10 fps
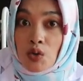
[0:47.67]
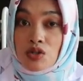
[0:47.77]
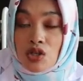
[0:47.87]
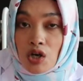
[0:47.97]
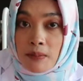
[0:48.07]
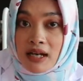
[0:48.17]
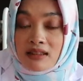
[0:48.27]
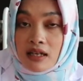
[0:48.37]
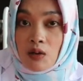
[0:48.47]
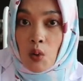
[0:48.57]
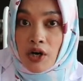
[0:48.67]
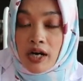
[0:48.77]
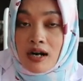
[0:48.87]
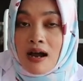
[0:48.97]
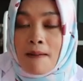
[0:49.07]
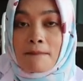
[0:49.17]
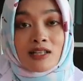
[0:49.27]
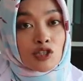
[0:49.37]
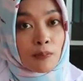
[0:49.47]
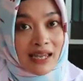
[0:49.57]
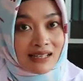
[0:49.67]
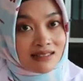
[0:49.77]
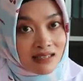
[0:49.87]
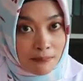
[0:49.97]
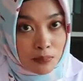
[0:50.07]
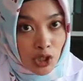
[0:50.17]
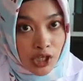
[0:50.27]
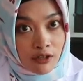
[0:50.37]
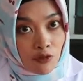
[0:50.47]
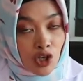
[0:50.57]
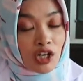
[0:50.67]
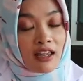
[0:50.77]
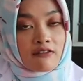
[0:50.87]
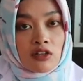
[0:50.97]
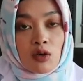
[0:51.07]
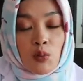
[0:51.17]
solubility in water, but to make it simpler for your level,